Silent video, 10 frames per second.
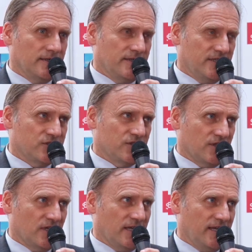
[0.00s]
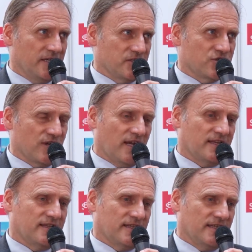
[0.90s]
digital
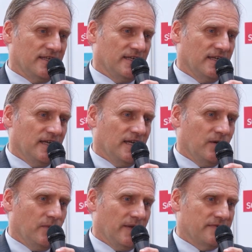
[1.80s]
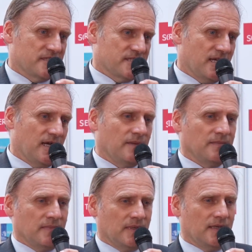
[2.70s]
inkjet with
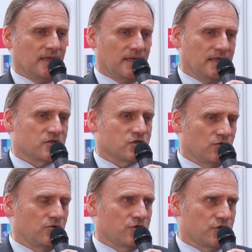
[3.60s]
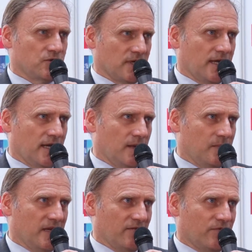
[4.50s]
some solution
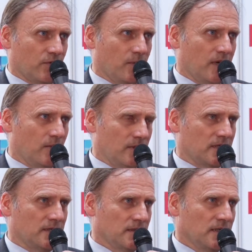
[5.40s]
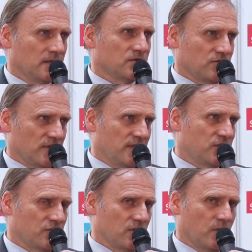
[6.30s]
coming from our
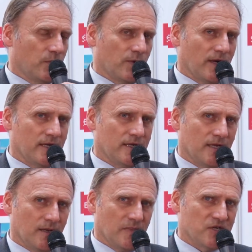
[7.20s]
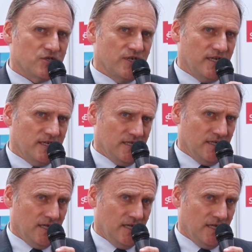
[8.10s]
traditional printing machine